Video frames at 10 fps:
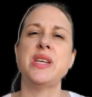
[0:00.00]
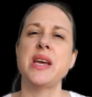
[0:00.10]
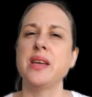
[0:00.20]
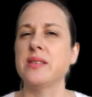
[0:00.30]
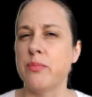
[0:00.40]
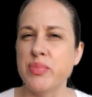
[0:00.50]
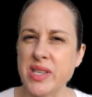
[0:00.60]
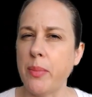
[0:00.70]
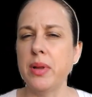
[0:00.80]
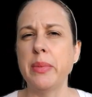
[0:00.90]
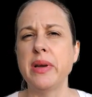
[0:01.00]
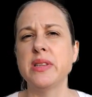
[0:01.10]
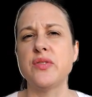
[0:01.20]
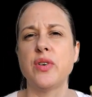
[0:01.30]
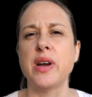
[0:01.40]
taking some
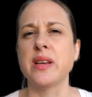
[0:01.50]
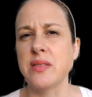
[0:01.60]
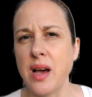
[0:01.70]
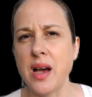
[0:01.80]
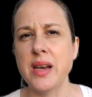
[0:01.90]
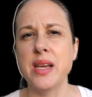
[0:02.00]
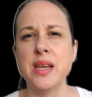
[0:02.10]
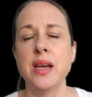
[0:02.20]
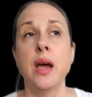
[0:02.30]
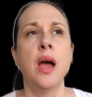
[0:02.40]
supplements for anxiety,